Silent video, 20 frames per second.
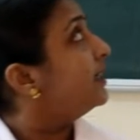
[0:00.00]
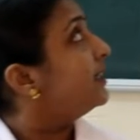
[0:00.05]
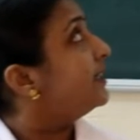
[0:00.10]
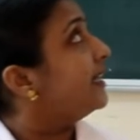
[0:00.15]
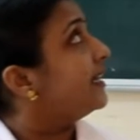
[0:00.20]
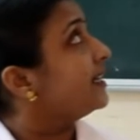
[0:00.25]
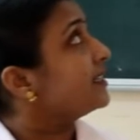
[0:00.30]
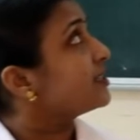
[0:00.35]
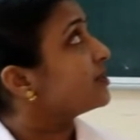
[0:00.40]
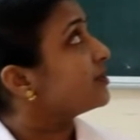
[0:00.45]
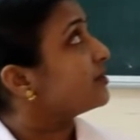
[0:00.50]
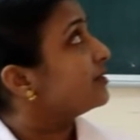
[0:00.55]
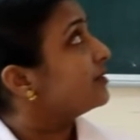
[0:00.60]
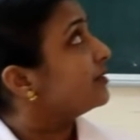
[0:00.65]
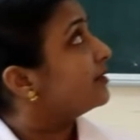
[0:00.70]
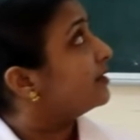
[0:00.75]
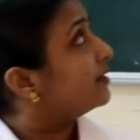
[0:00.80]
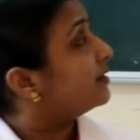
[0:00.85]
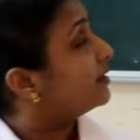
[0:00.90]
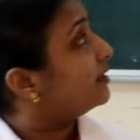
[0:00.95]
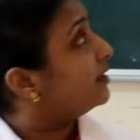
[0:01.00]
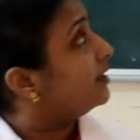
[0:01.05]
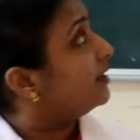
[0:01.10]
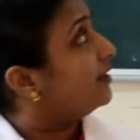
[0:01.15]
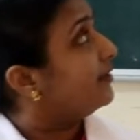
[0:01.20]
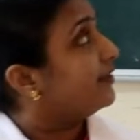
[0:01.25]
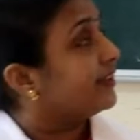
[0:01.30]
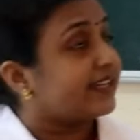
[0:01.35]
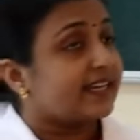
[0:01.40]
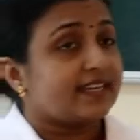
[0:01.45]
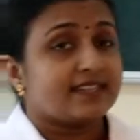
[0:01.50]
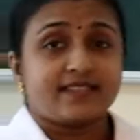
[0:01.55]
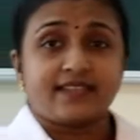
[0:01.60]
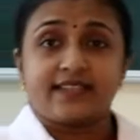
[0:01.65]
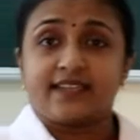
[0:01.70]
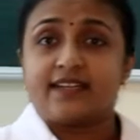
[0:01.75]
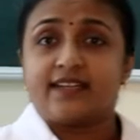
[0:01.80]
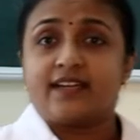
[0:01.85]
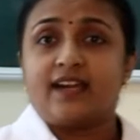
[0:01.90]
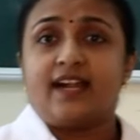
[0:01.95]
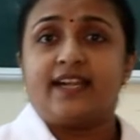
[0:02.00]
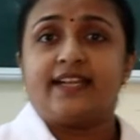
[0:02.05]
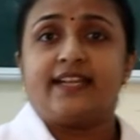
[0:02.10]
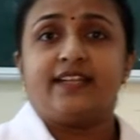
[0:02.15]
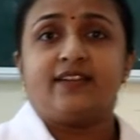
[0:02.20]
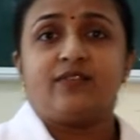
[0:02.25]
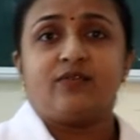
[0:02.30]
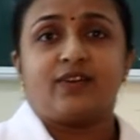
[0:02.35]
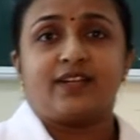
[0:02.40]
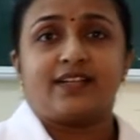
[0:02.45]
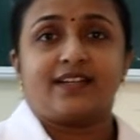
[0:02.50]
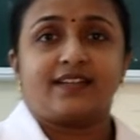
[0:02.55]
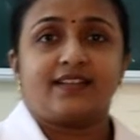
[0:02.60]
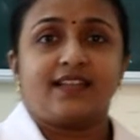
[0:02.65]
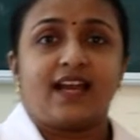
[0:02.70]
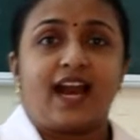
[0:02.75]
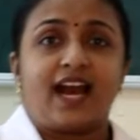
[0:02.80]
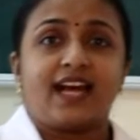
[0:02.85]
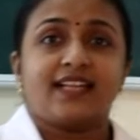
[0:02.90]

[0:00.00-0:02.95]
Next, we can see regarding what are the